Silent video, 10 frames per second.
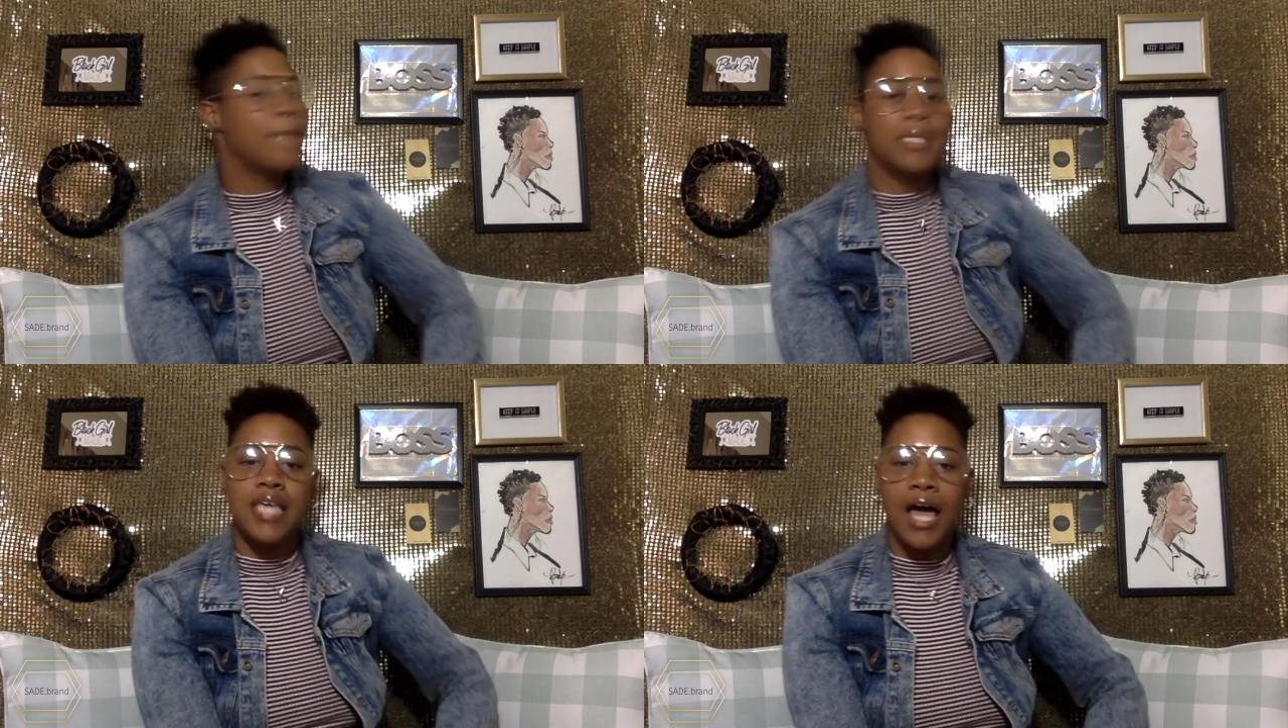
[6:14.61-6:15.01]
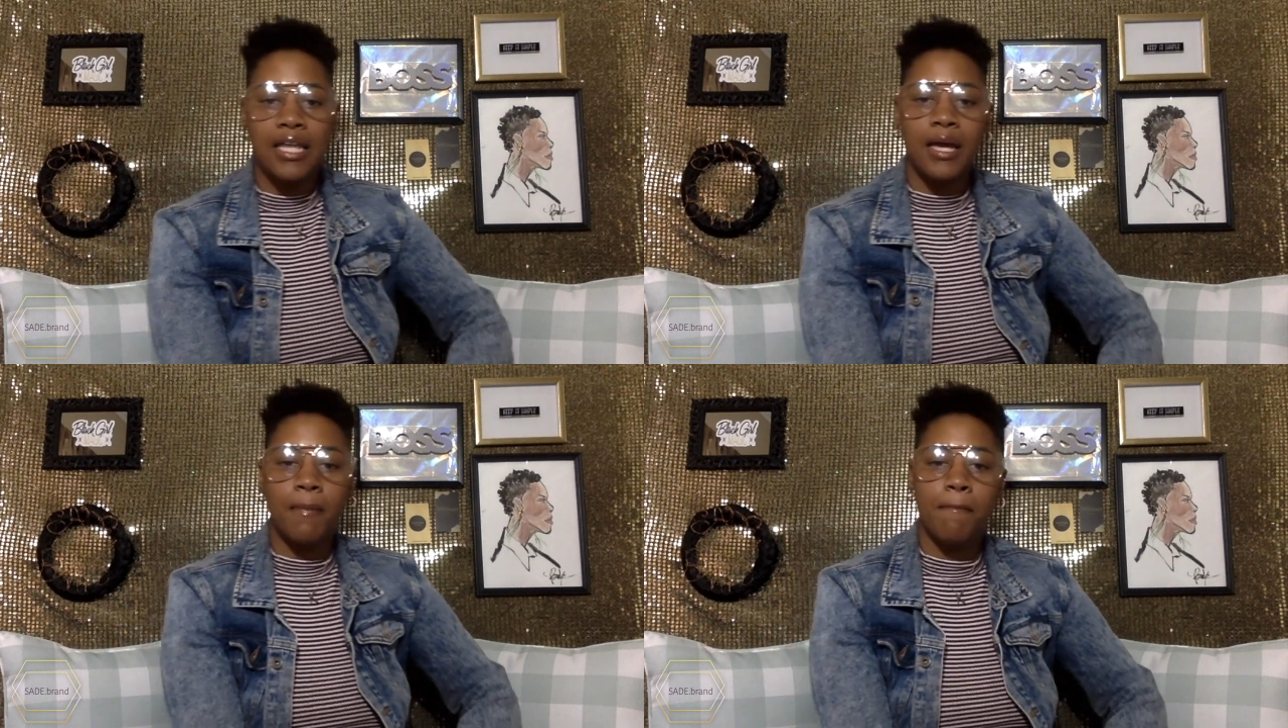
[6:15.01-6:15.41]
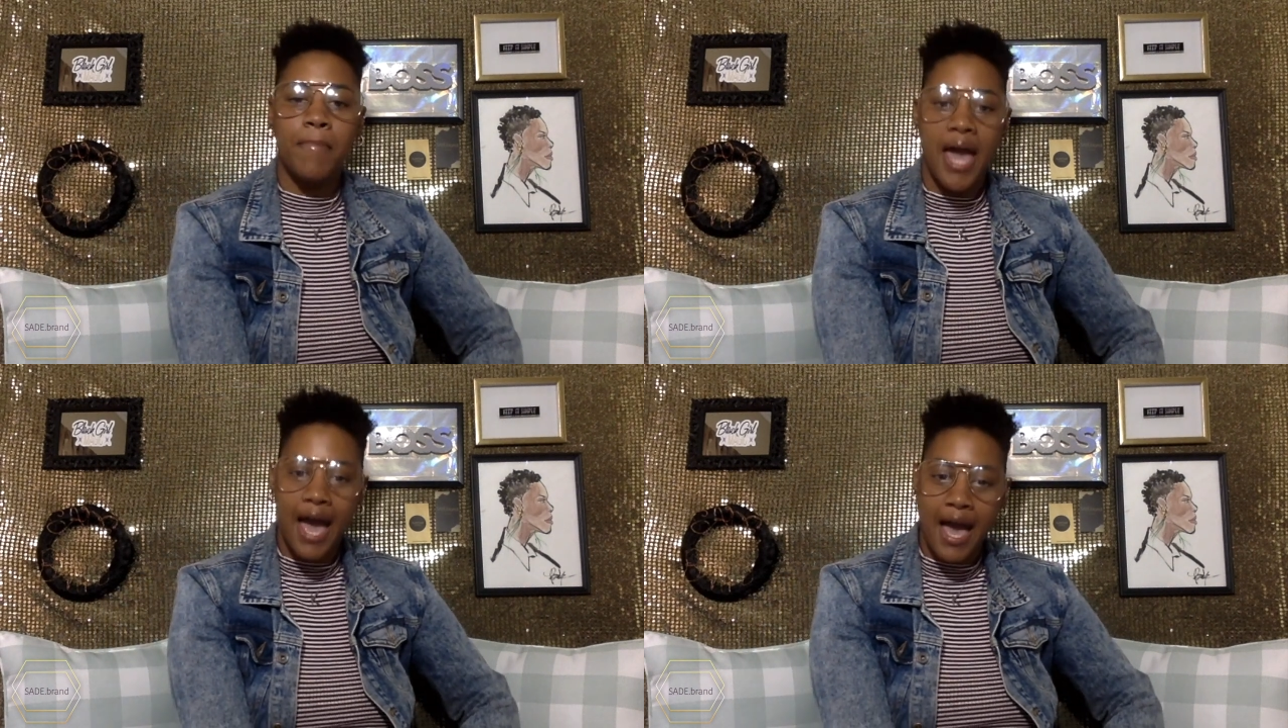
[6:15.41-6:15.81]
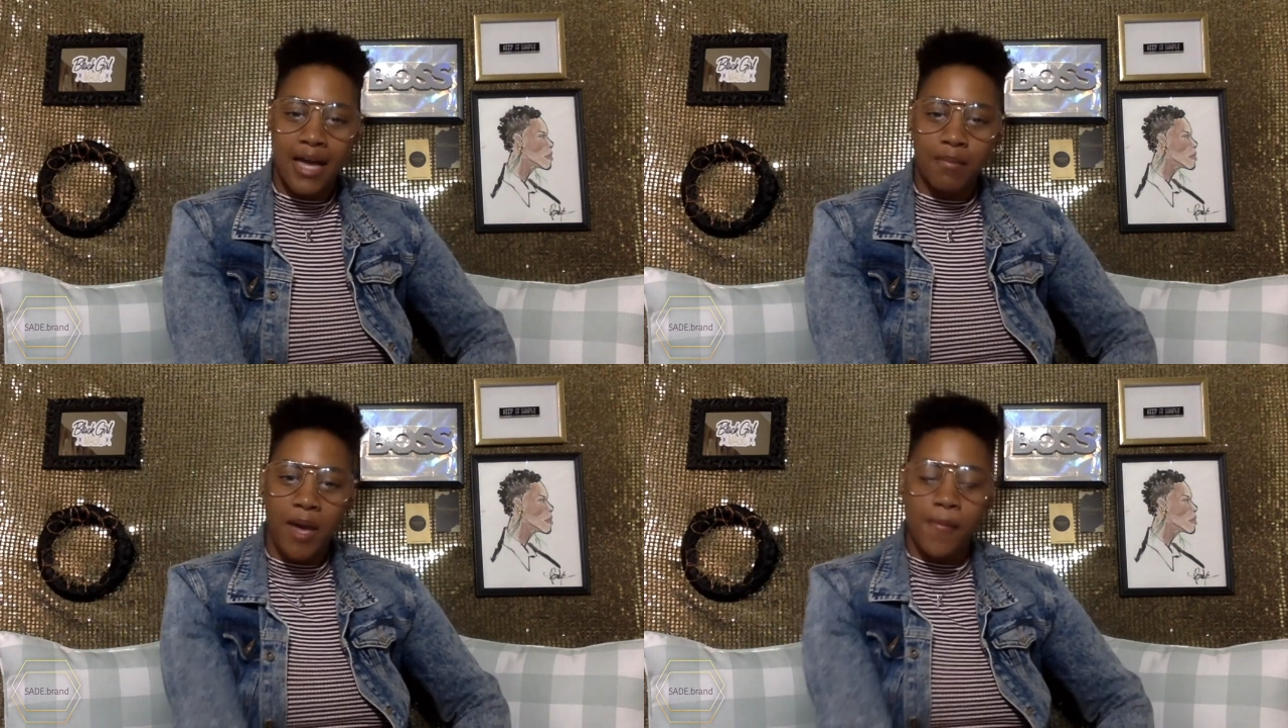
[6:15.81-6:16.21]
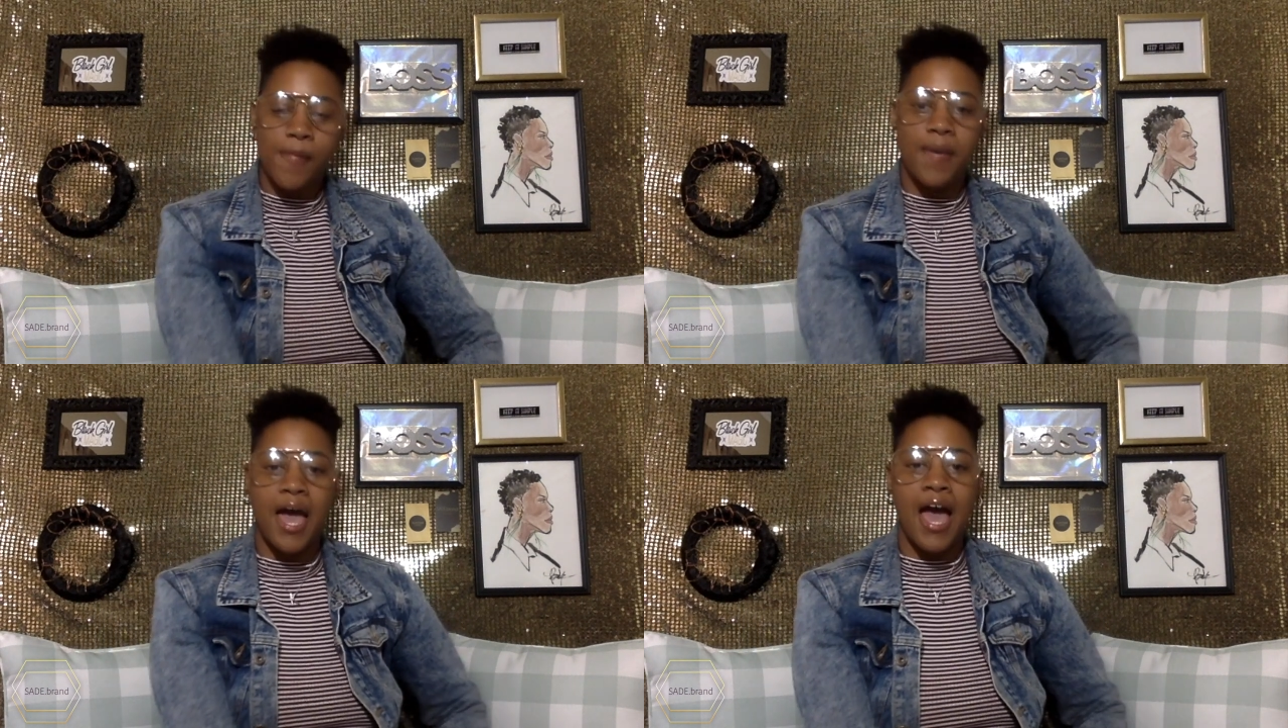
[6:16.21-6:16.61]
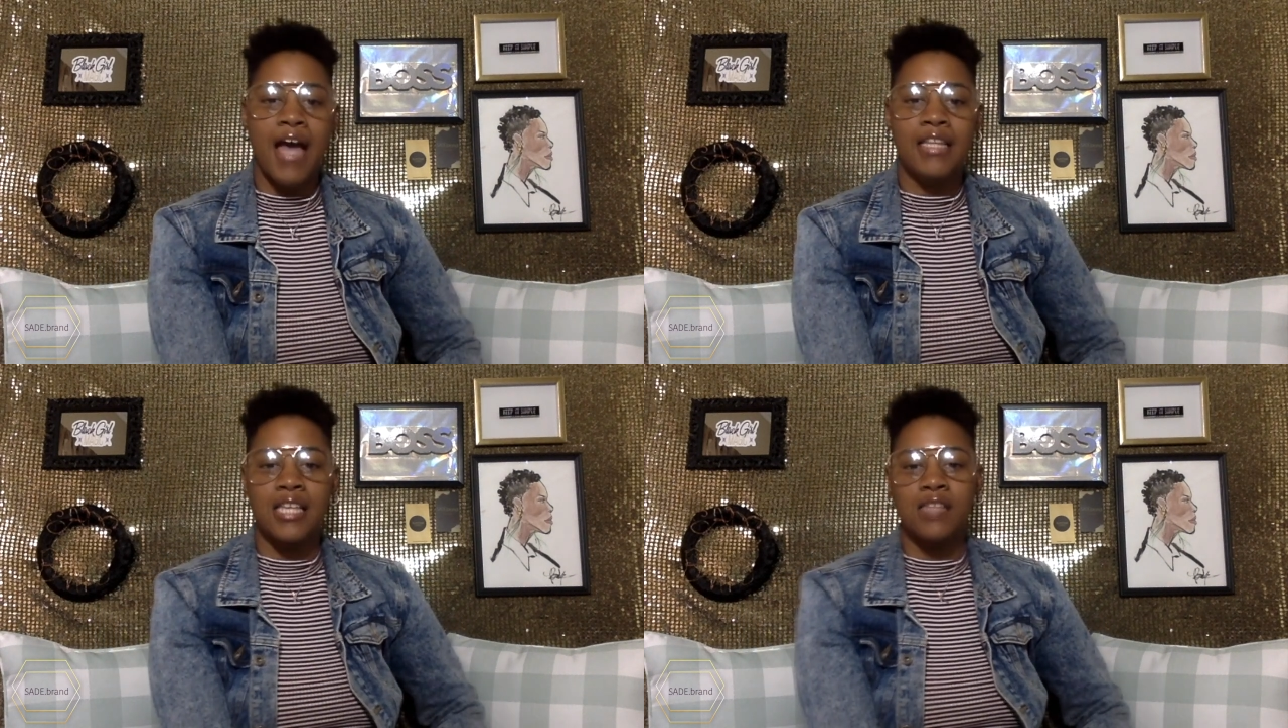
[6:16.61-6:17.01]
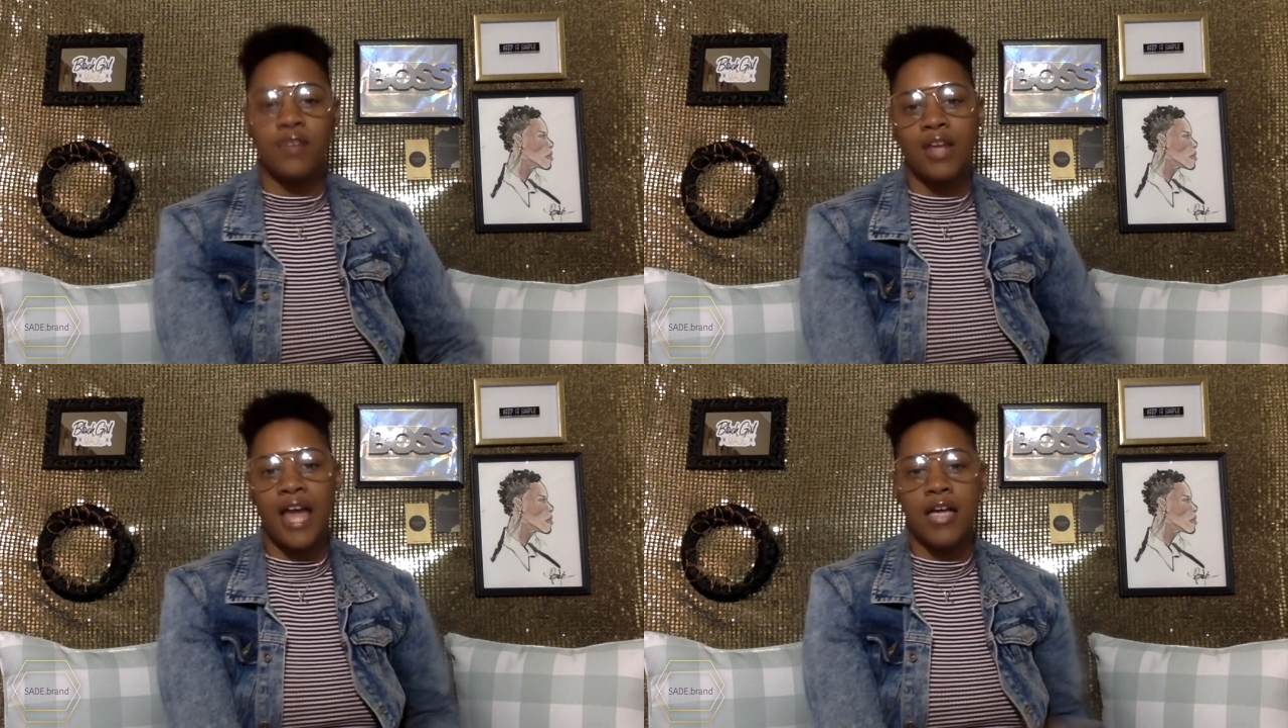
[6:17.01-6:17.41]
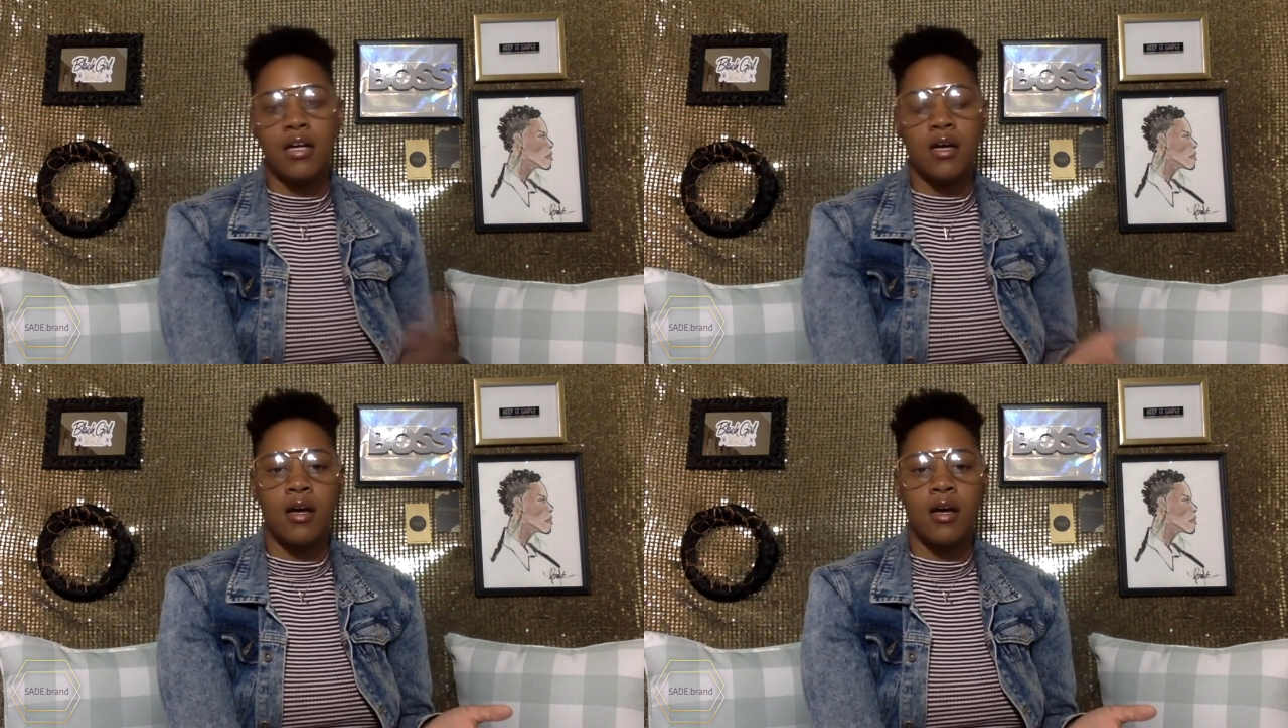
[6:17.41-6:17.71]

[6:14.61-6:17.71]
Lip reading: metallic bag, paper bag that's for like